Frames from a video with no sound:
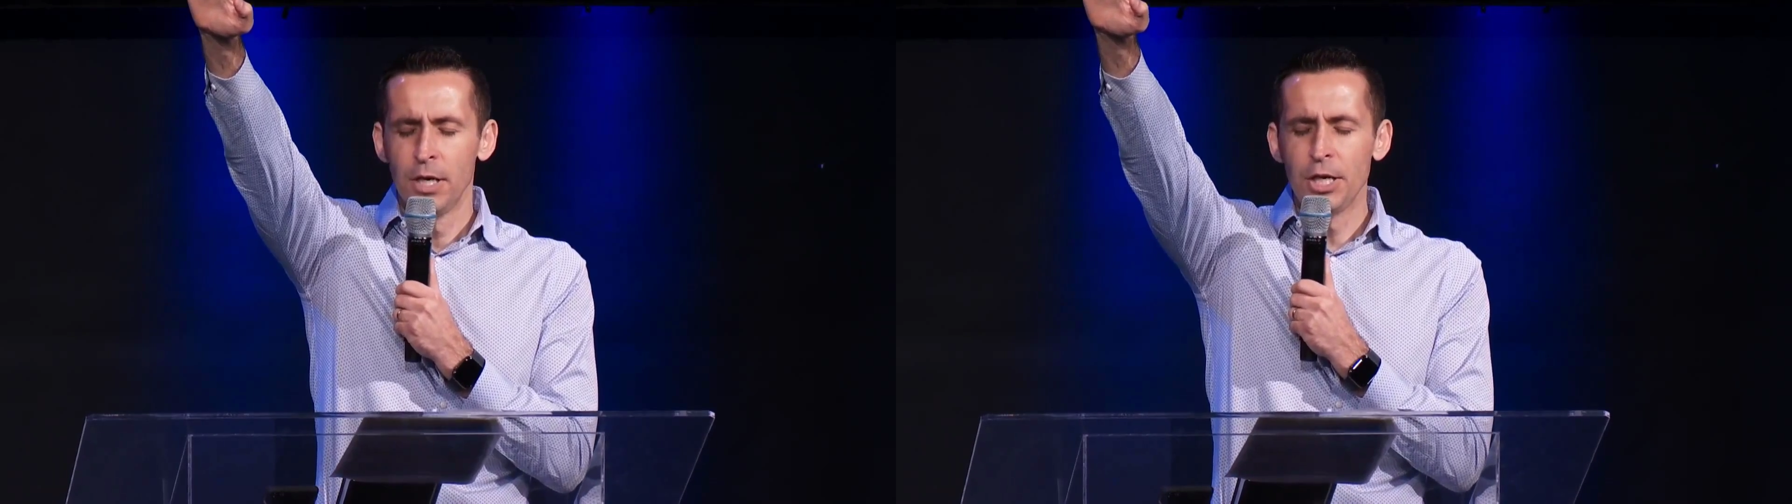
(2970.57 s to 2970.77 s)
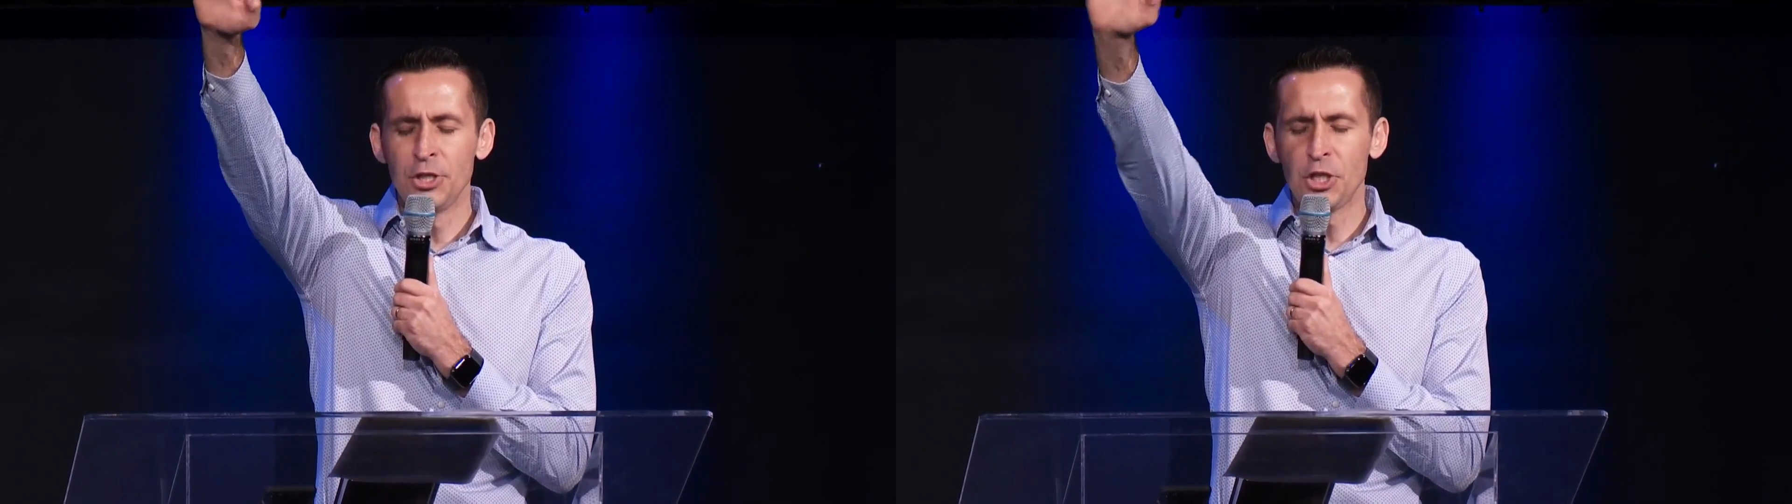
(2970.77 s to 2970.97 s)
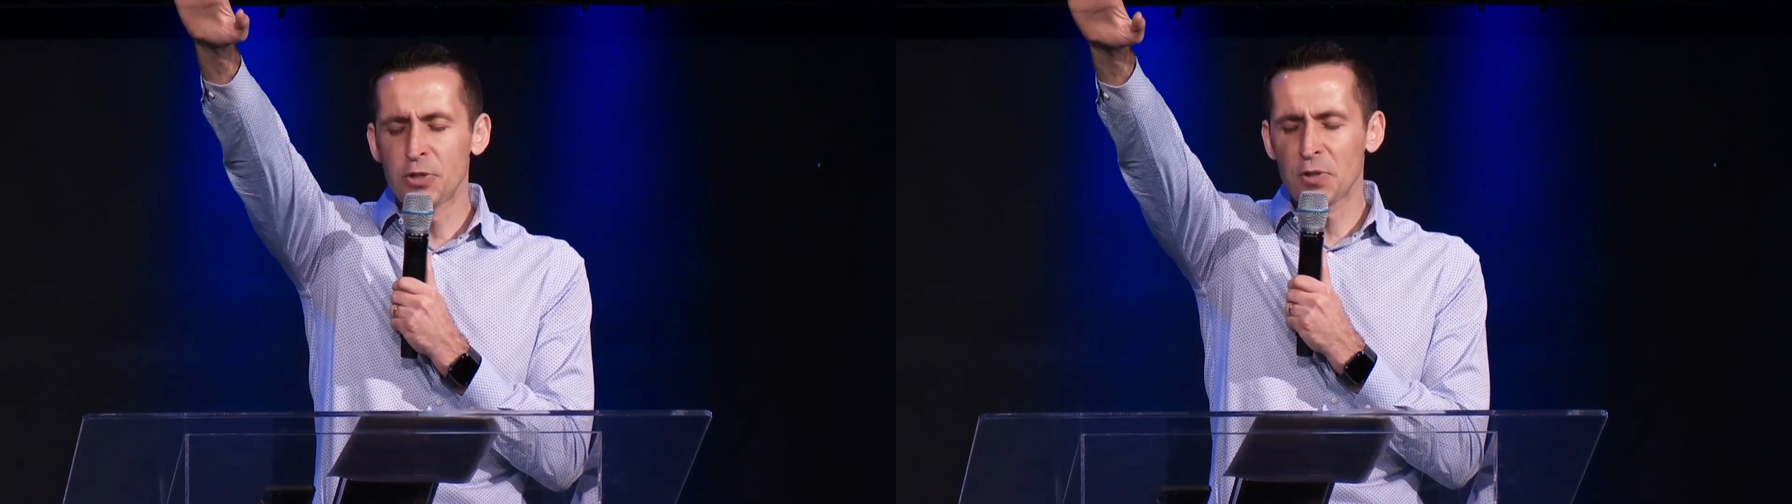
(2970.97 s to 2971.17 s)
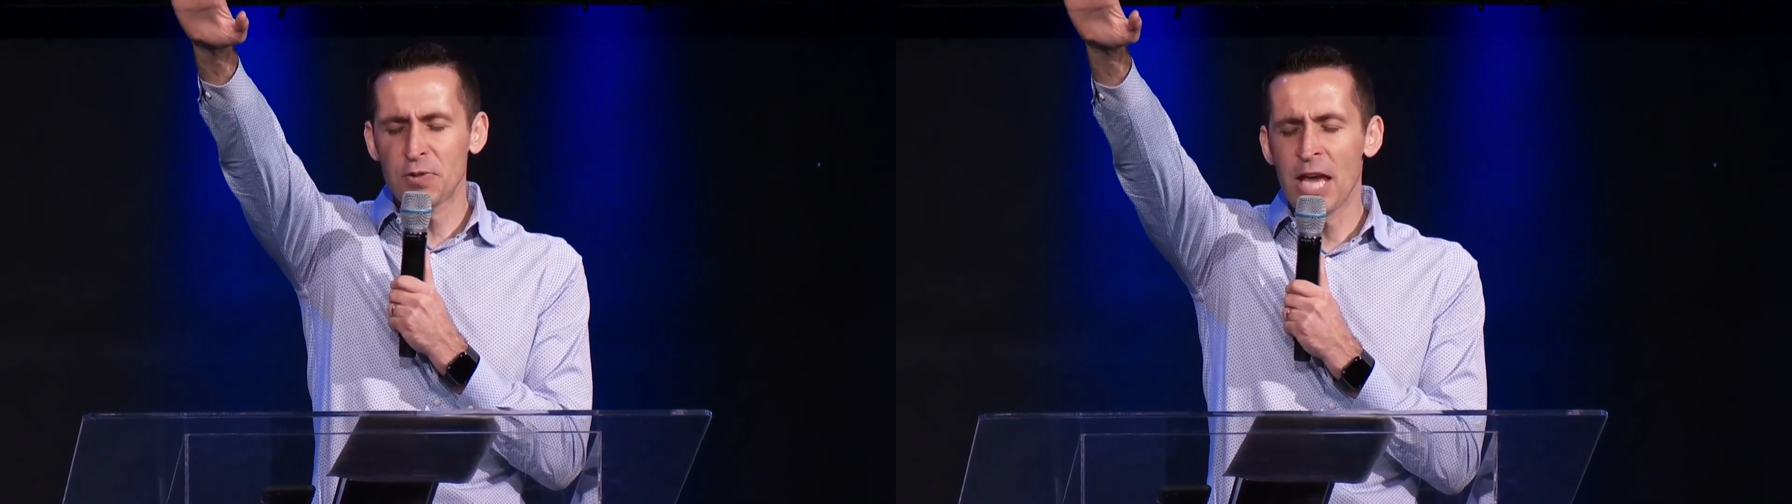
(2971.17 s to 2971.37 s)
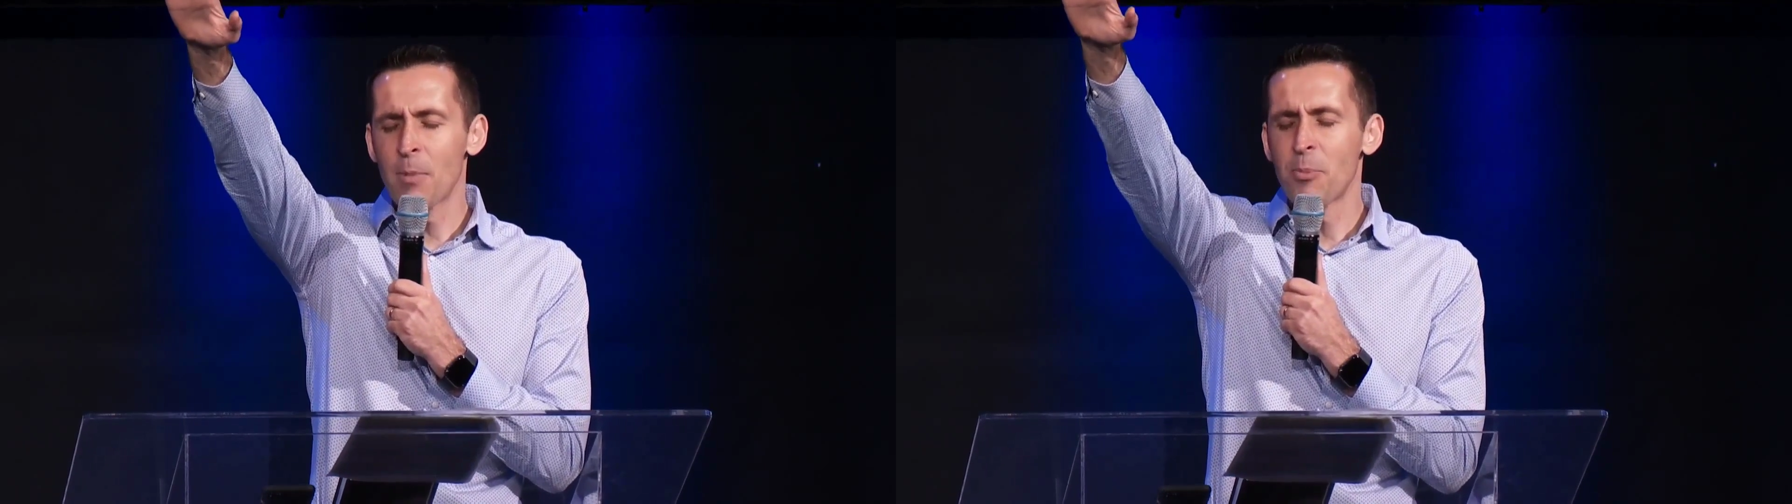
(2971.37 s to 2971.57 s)
In Jesus'
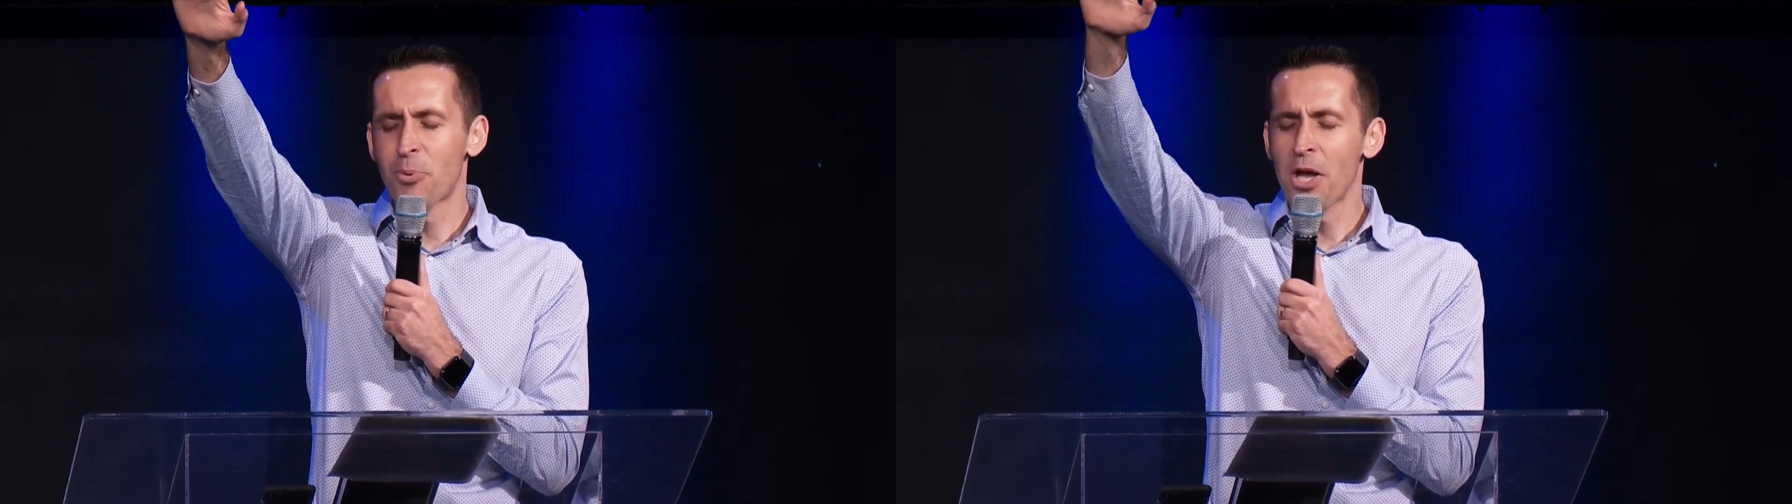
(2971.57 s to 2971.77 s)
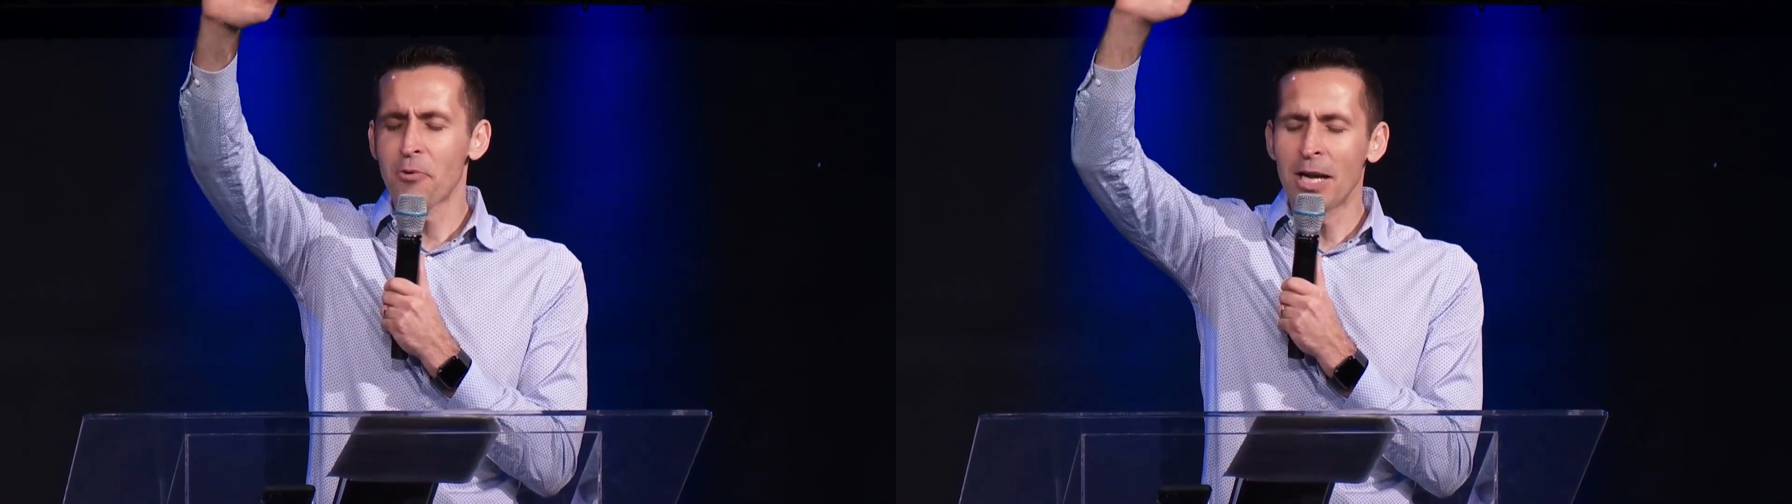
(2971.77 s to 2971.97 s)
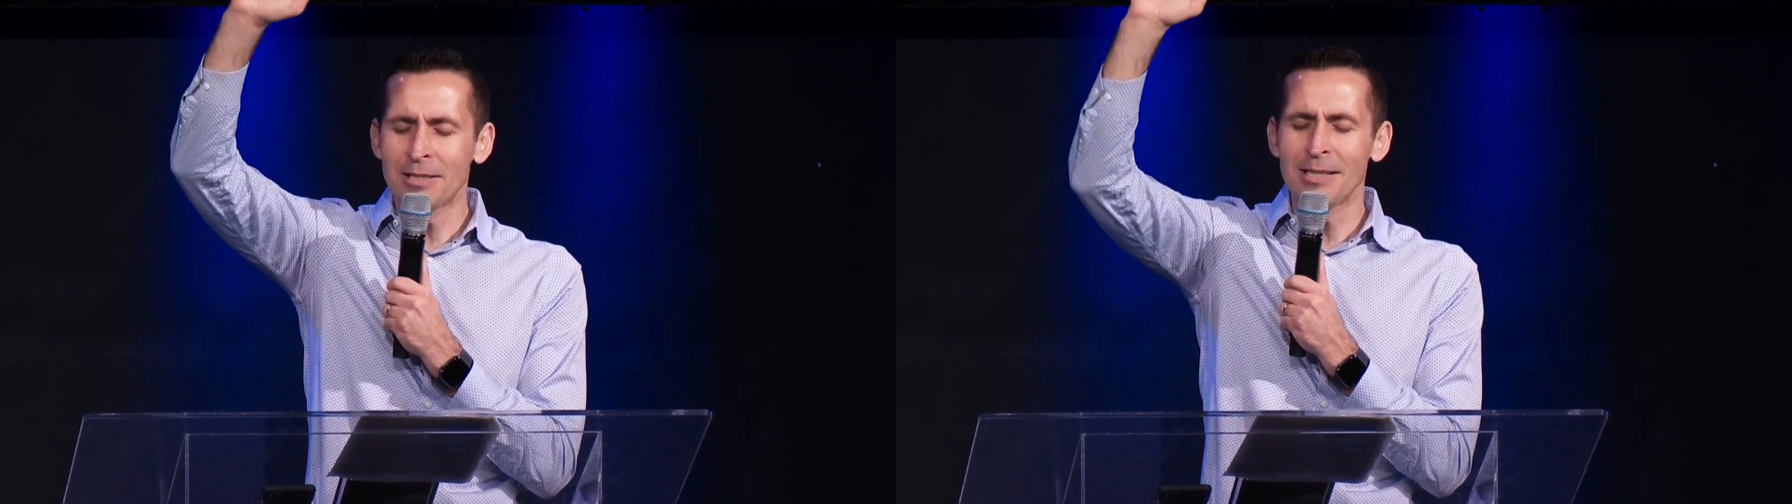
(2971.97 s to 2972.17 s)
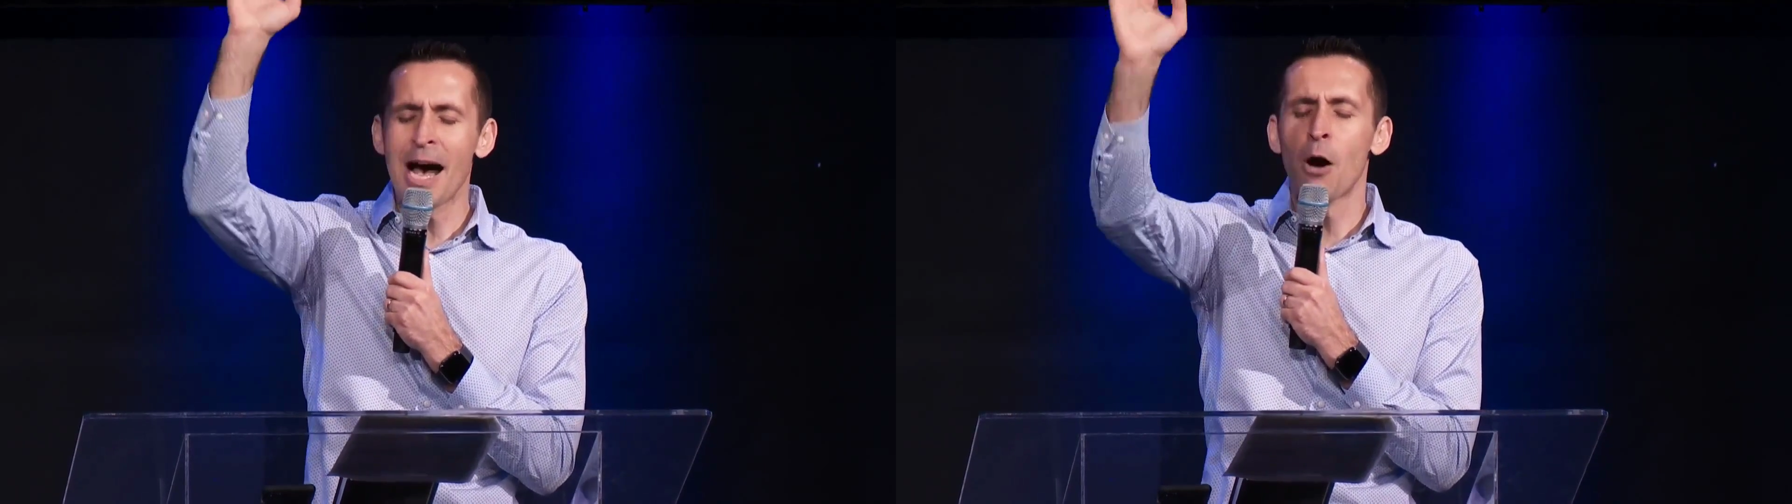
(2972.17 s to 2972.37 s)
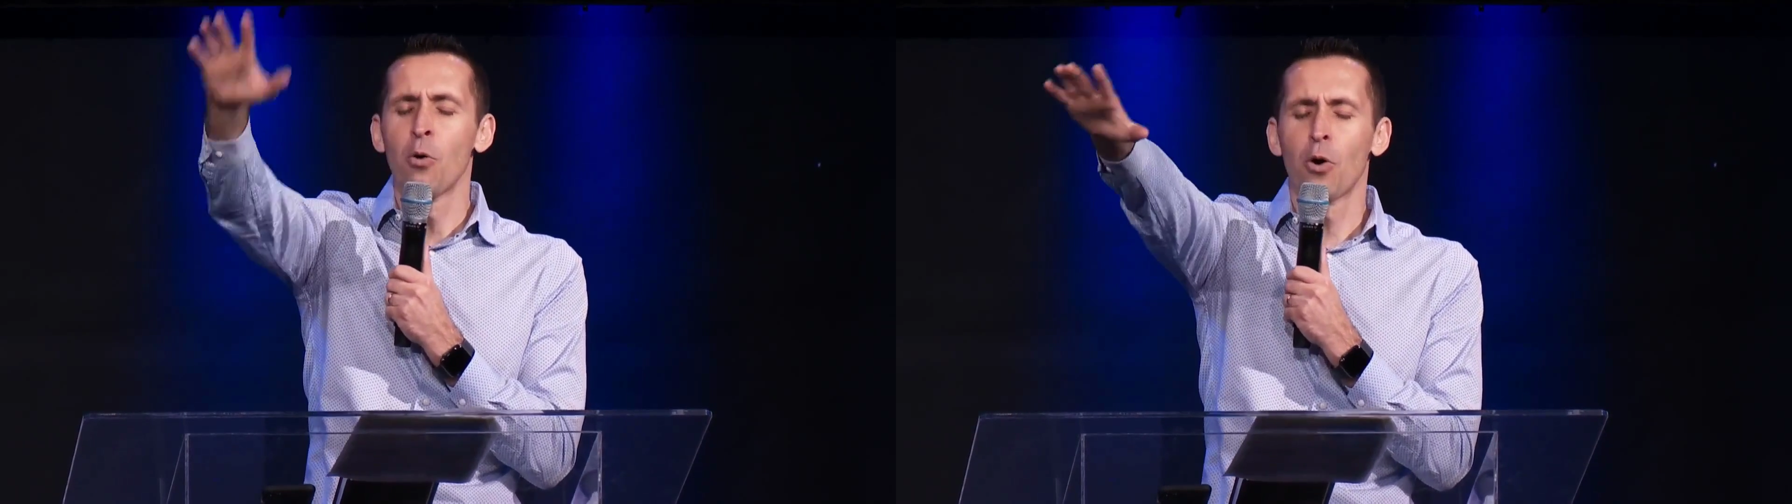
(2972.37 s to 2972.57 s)
name I pray right now,